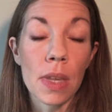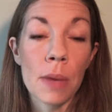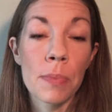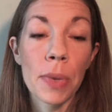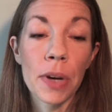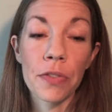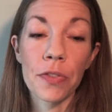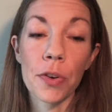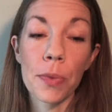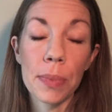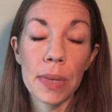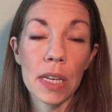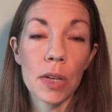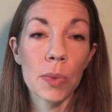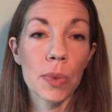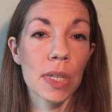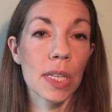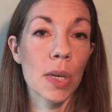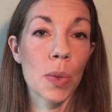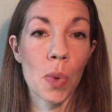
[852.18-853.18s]
but for me,
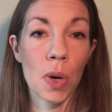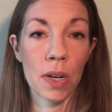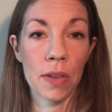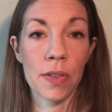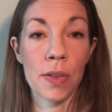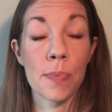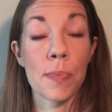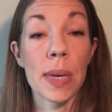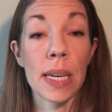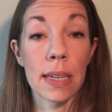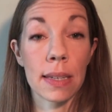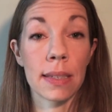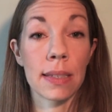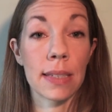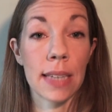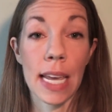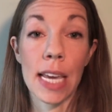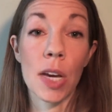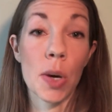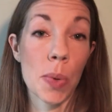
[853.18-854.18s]
really, one of the
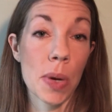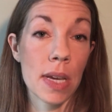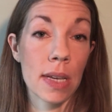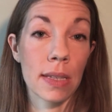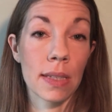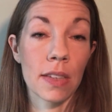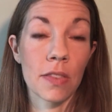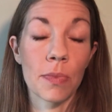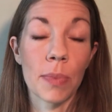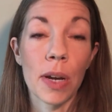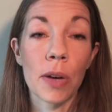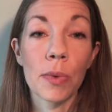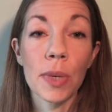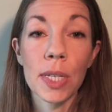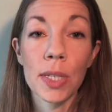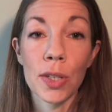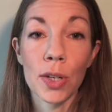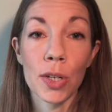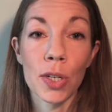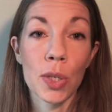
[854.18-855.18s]
biggest takeaways of my
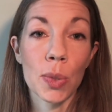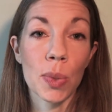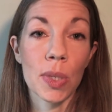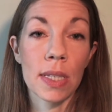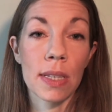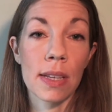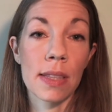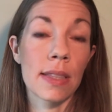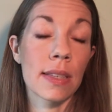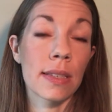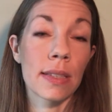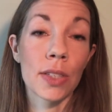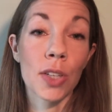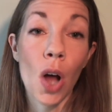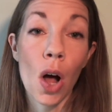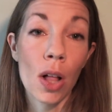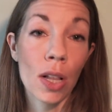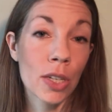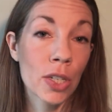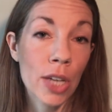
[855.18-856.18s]
research was that this
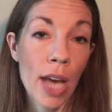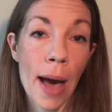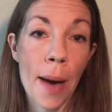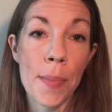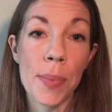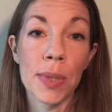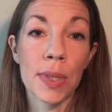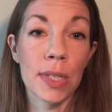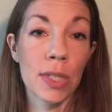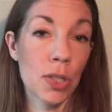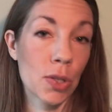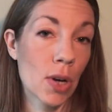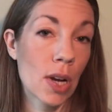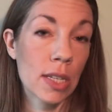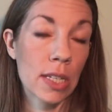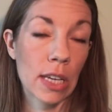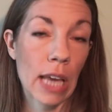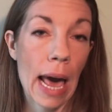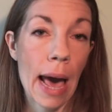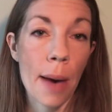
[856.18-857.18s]
knowledge gap and this
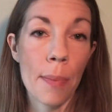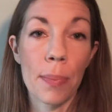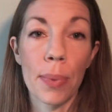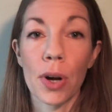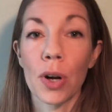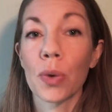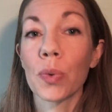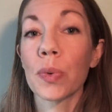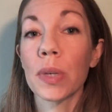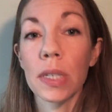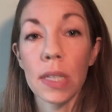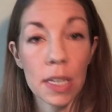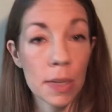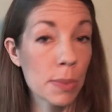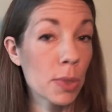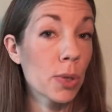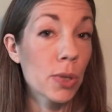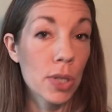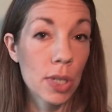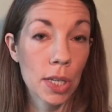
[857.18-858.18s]
trust gap are really
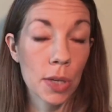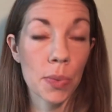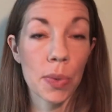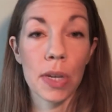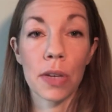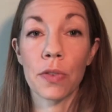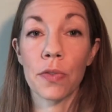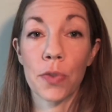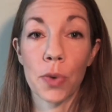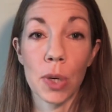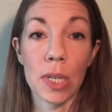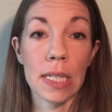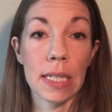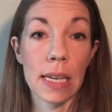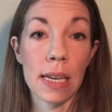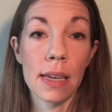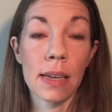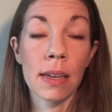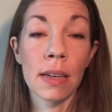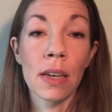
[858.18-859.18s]
mutually
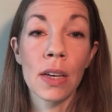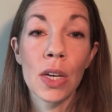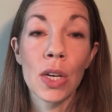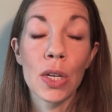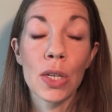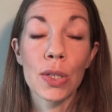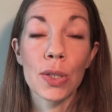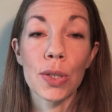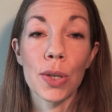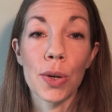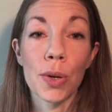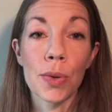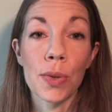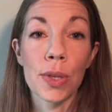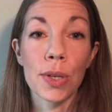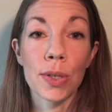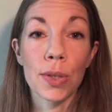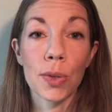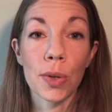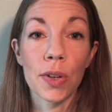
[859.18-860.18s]
reinforcing. So,
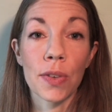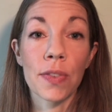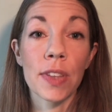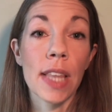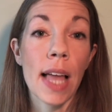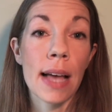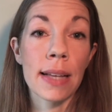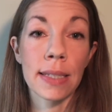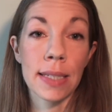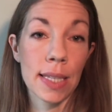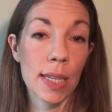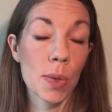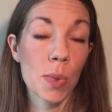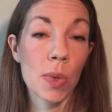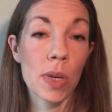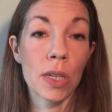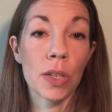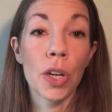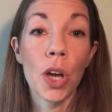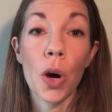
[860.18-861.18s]
the sort of less that
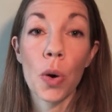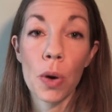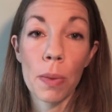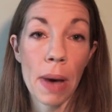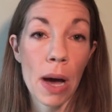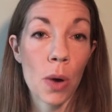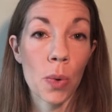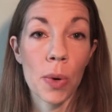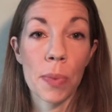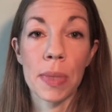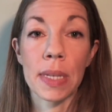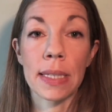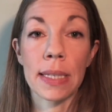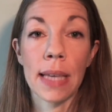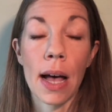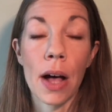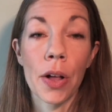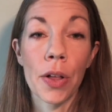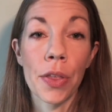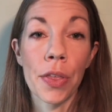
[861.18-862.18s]
we know about women's
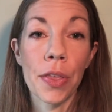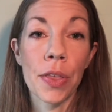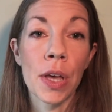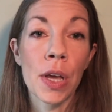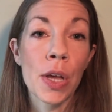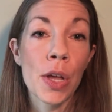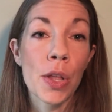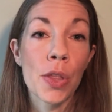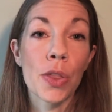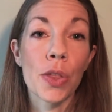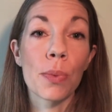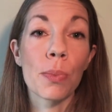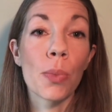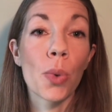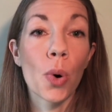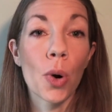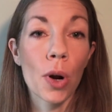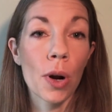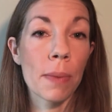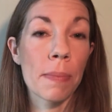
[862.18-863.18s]
health the
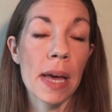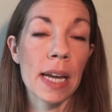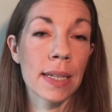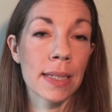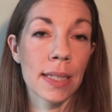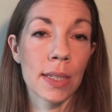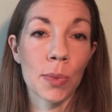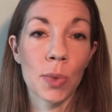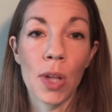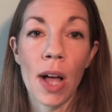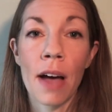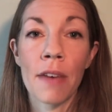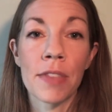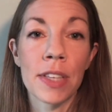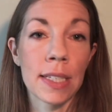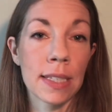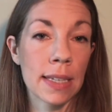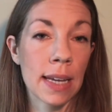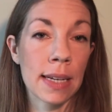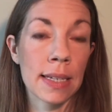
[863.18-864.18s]
more medicine will have
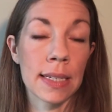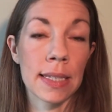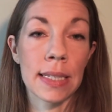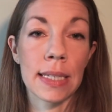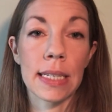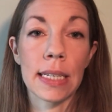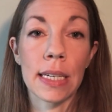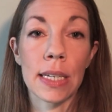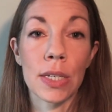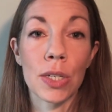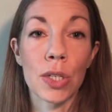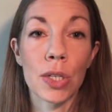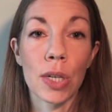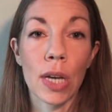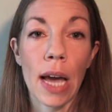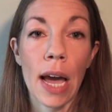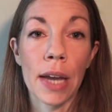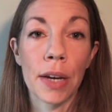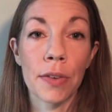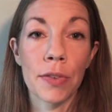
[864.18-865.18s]
this tendency to
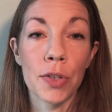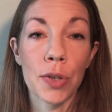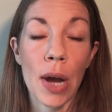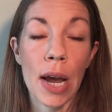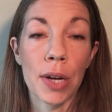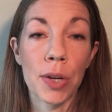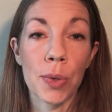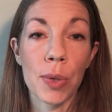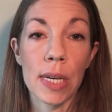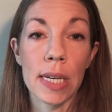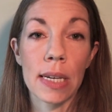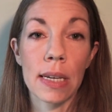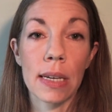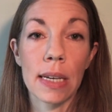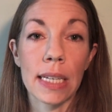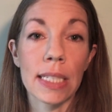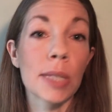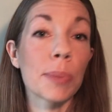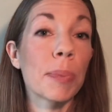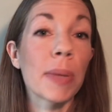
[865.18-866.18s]
kind of try to
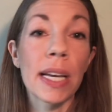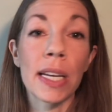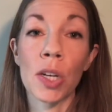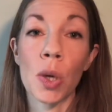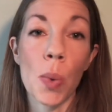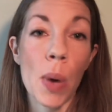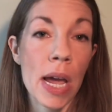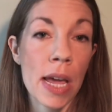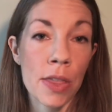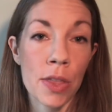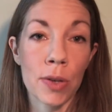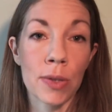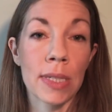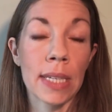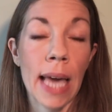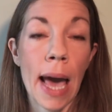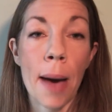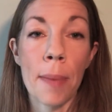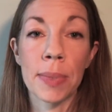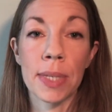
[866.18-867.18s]
explain away those
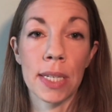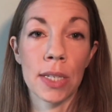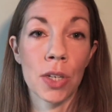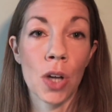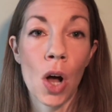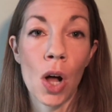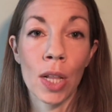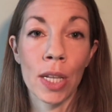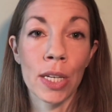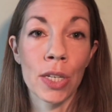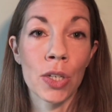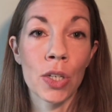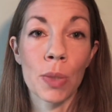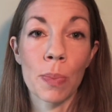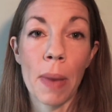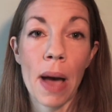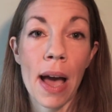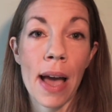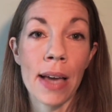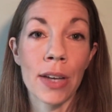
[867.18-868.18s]
gaps in knowledge
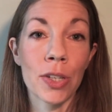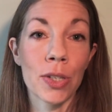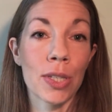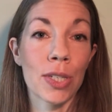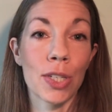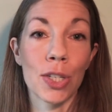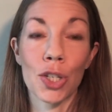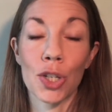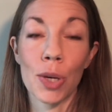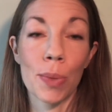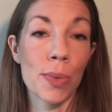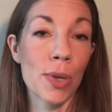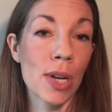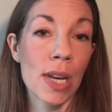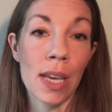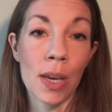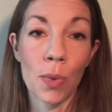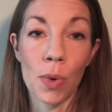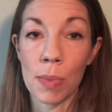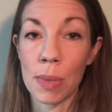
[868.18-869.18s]
by just
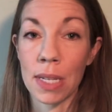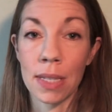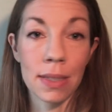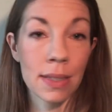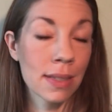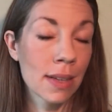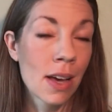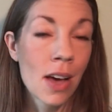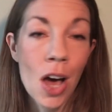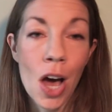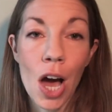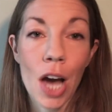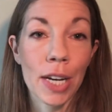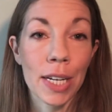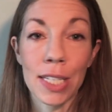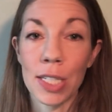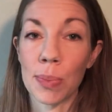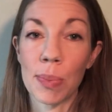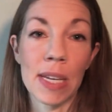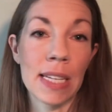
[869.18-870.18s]
attributing women's
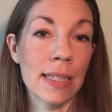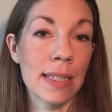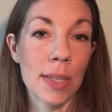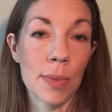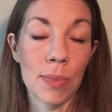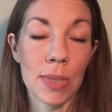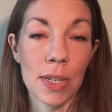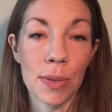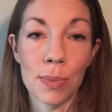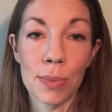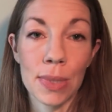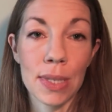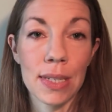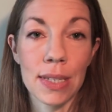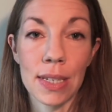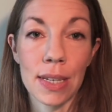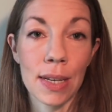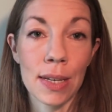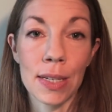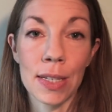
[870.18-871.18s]
unexplained symptoms
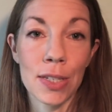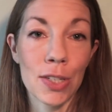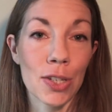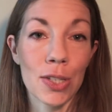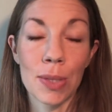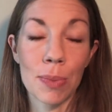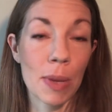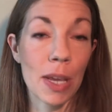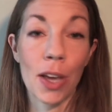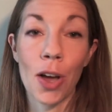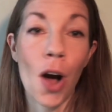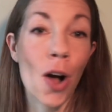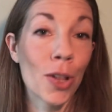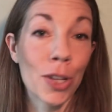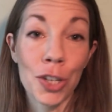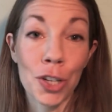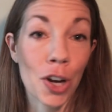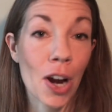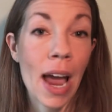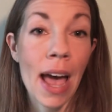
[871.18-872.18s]
to just being all
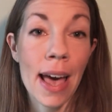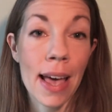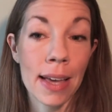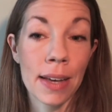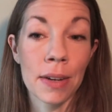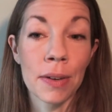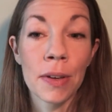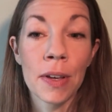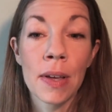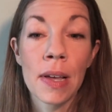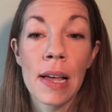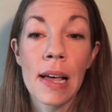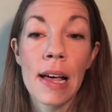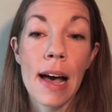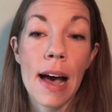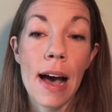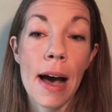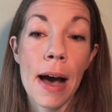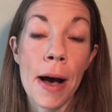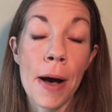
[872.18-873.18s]
in your head.
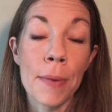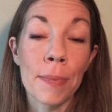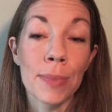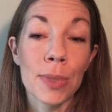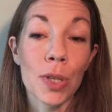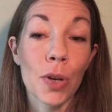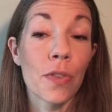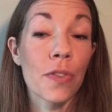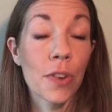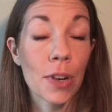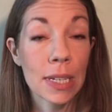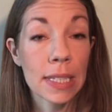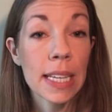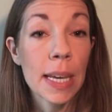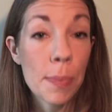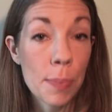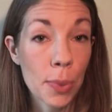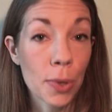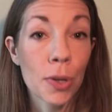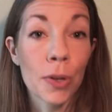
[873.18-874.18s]
Um, so, for
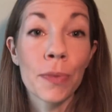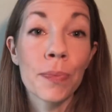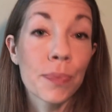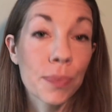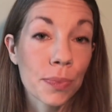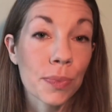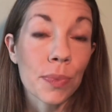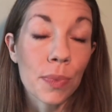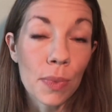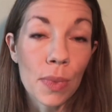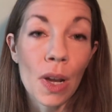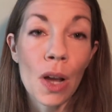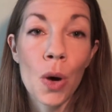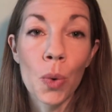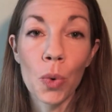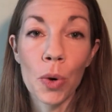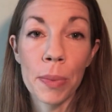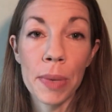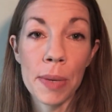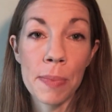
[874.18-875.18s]
example, a
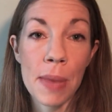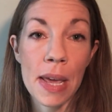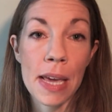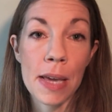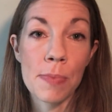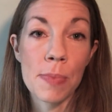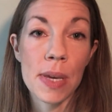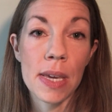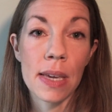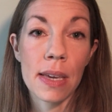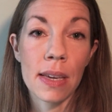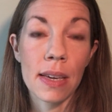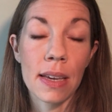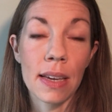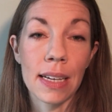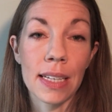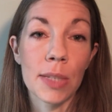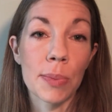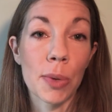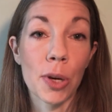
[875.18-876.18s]
woman may be
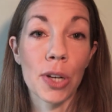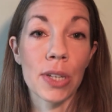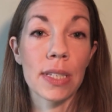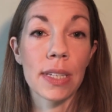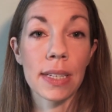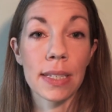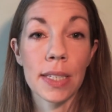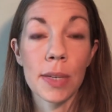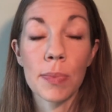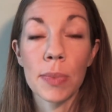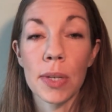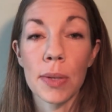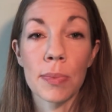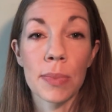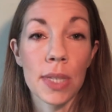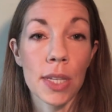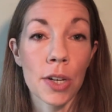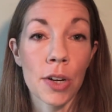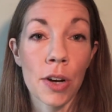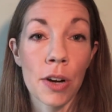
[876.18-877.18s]
experiencing
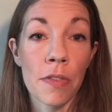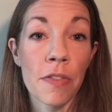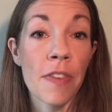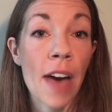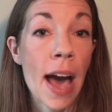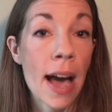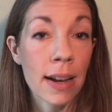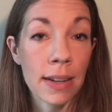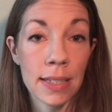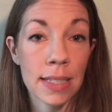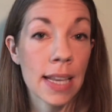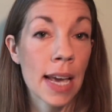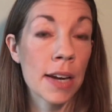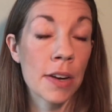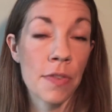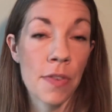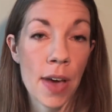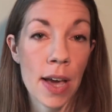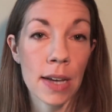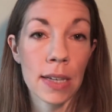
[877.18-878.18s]
symptoms that are in fact side
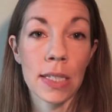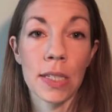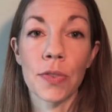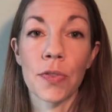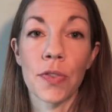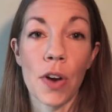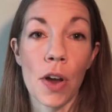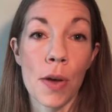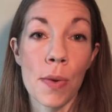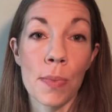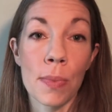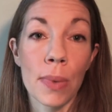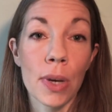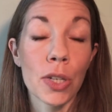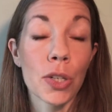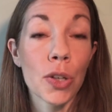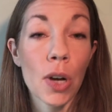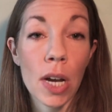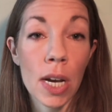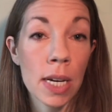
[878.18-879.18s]
effects from a
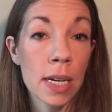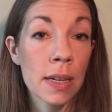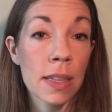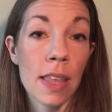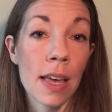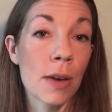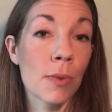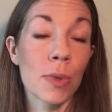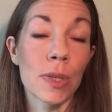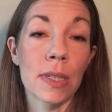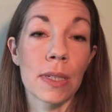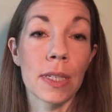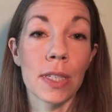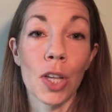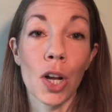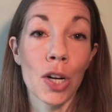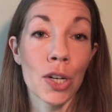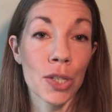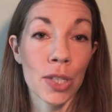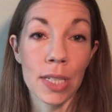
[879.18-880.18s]
drug that was
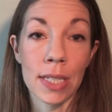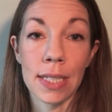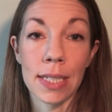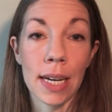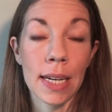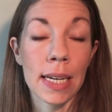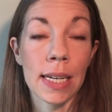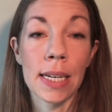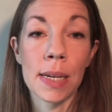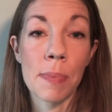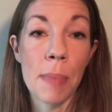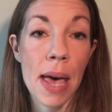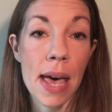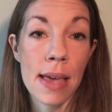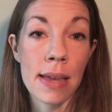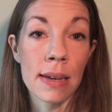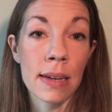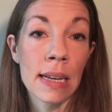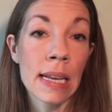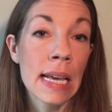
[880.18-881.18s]
largely studied in
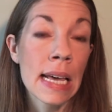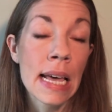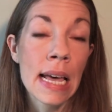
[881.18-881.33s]
men.